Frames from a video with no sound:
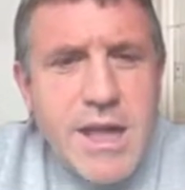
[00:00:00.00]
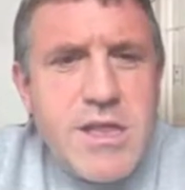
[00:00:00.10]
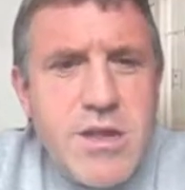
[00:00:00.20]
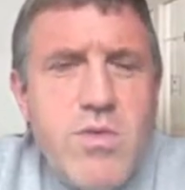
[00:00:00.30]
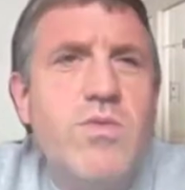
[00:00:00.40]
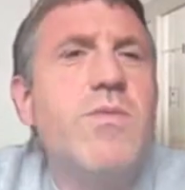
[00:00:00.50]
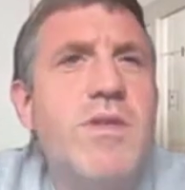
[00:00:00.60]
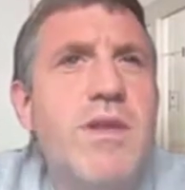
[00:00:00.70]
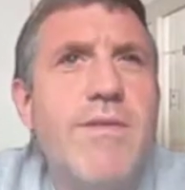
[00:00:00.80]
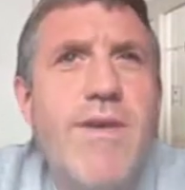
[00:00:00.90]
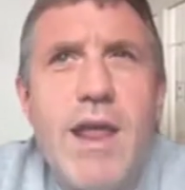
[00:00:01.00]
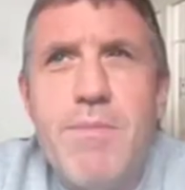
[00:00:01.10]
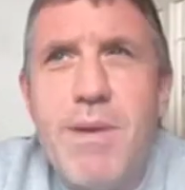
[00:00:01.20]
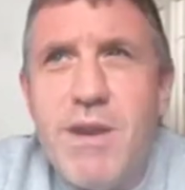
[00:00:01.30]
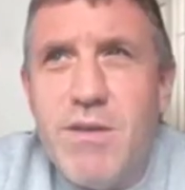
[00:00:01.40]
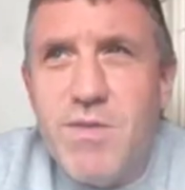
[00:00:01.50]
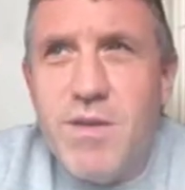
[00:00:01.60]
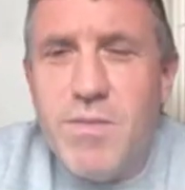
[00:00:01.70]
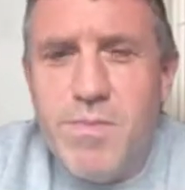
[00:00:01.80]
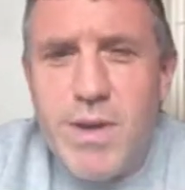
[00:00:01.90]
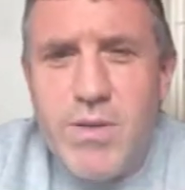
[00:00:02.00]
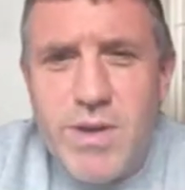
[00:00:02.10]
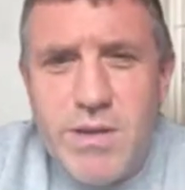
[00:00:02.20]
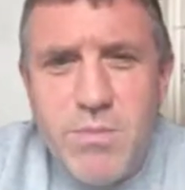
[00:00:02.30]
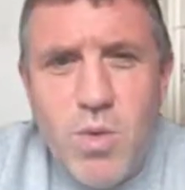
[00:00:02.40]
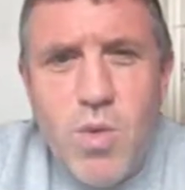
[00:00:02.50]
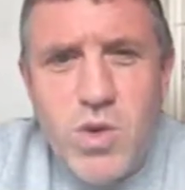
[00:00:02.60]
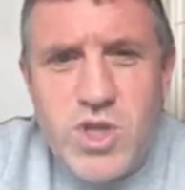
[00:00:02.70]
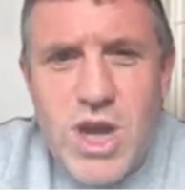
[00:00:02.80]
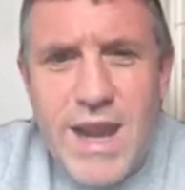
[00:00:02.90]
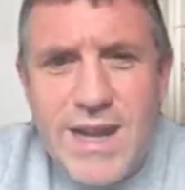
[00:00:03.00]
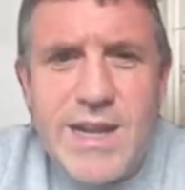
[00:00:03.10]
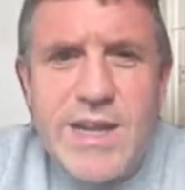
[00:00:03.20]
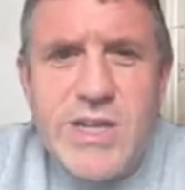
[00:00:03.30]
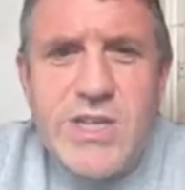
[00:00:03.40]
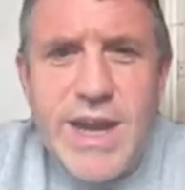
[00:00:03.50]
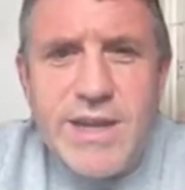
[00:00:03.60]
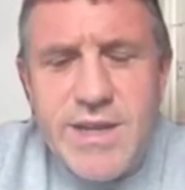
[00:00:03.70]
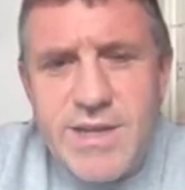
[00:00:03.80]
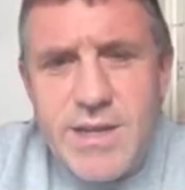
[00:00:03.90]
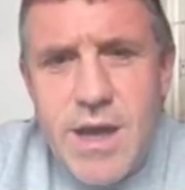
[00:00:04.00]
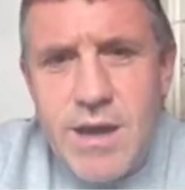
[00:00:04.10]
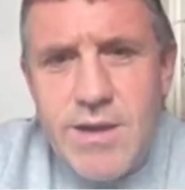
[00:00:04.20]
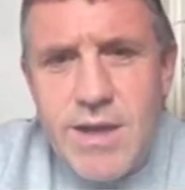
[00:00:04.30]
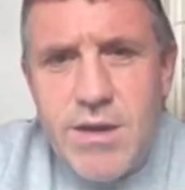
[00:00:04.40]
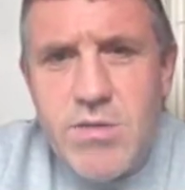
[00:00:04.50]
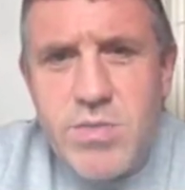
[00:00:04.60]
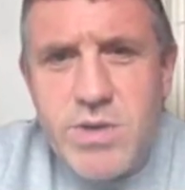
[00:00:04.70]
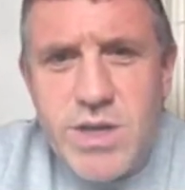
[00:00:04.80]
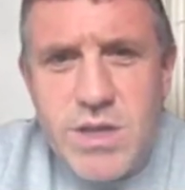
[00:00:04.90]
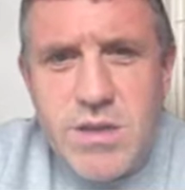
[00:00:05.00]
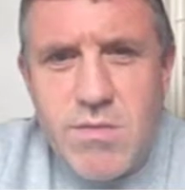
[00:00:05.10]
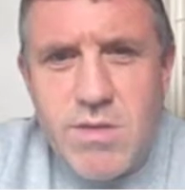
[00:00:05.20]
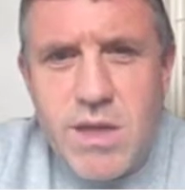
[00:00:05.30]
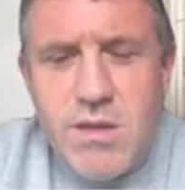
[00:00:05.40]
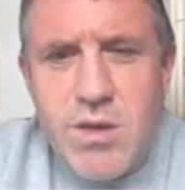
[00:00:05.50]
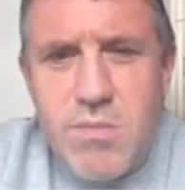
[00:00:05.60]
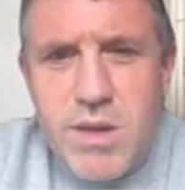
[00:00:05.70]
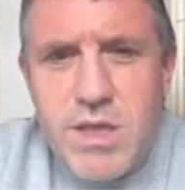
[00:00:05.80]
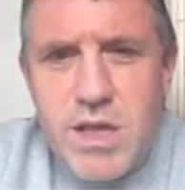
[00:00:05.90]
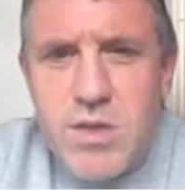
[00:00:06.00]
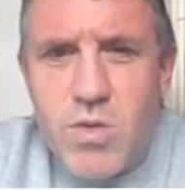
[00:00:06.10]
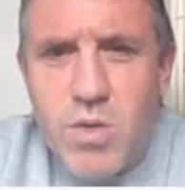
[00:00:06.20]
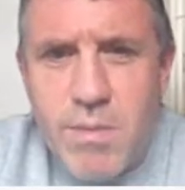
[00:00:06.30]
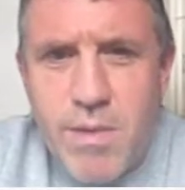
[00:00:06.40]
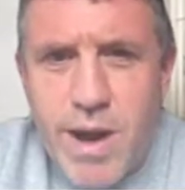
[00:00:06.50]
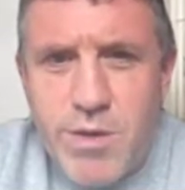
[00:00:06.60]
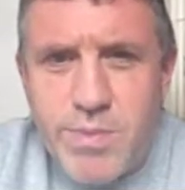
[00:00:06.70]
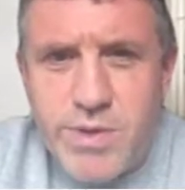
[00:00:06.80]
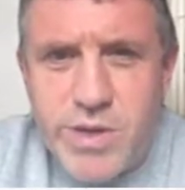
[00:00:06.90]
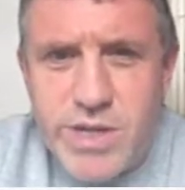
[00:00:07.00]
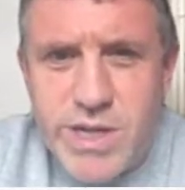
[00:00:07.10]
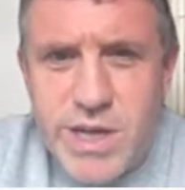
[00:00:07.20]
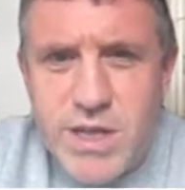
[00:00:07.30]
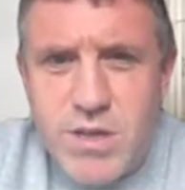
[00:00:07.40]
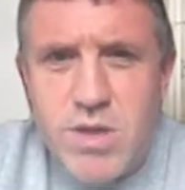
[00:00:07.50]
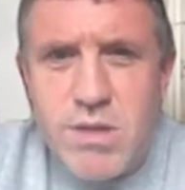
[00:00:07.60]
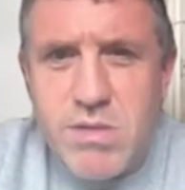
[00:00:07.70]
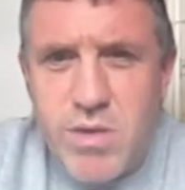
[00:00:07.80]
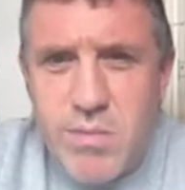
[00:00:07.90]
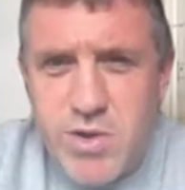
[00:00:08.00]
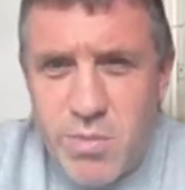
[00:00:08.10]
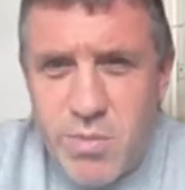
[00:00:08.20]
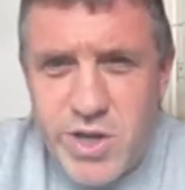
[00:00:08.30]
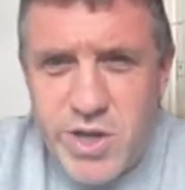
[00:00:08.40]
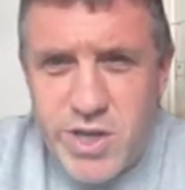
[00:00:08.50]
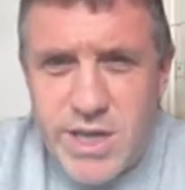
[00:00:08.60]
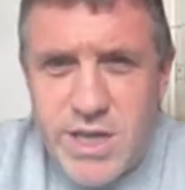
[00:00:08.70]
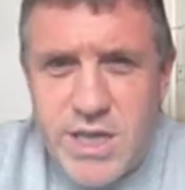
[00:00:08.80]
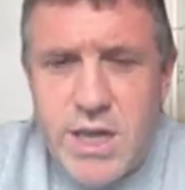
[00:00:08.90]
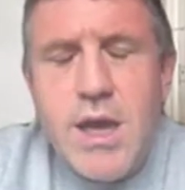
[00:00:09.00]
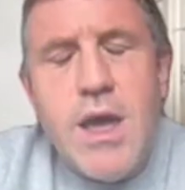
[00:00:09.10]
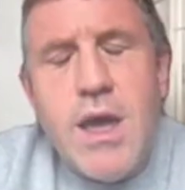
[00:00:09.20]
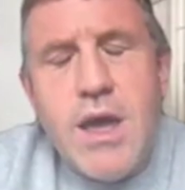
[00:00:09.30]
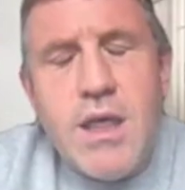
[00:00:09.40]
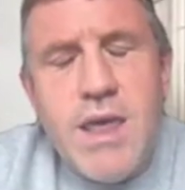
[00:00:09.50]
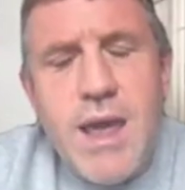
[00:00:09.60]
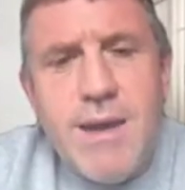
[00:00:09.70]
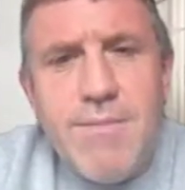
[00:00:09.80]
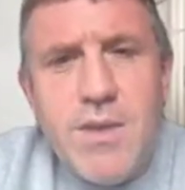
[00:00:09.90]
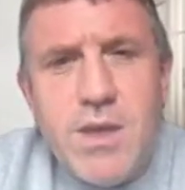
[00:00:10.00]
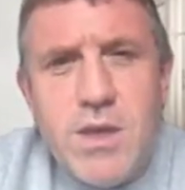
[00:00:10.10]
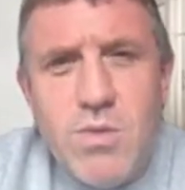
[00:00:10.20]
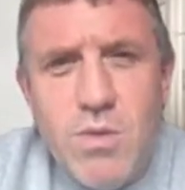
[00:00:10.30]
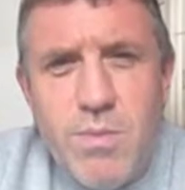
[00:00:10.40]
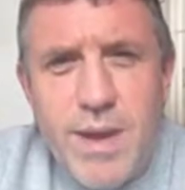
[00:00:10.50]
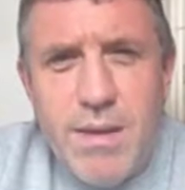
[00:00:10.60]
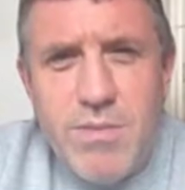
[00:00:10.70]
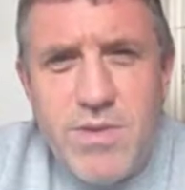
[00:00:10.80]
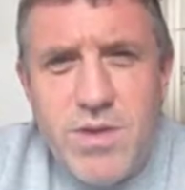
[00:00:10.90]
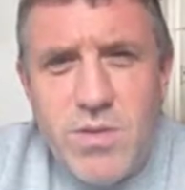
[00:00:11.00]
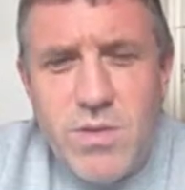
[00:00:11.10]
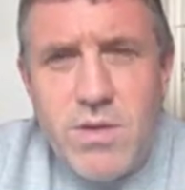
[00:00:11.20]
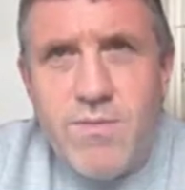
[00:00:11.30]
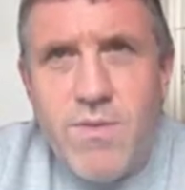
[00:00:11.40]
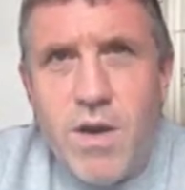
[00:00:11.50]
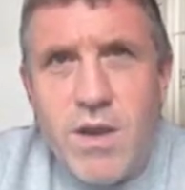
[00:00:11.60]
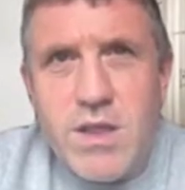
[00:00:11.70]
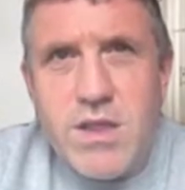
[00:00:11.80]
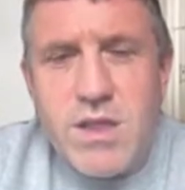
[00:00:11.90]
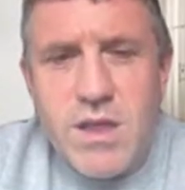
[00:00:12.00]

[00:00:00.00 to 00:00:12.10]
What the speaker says: As you develop and you build in more channel initiated deals, which is obviously new business or upgrade opportunities or subscription opportunities, then you will be able to advance.